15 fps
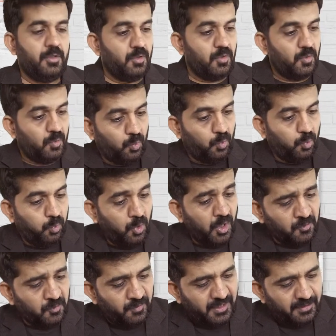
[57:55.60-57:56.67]

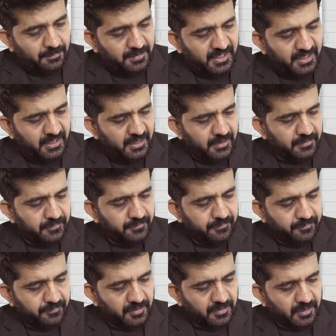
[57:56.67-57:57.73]
What will be
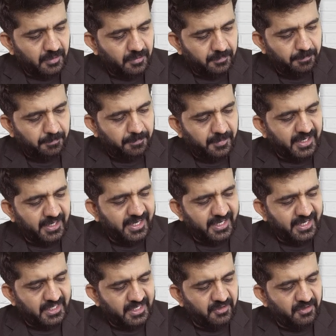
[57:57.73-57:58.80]

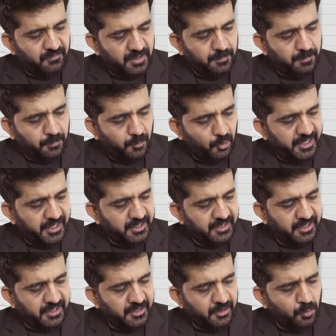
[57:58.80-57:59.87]
break even point
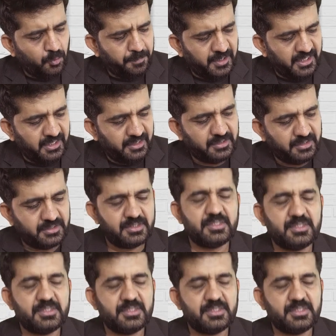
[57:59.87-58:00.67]
in rupees?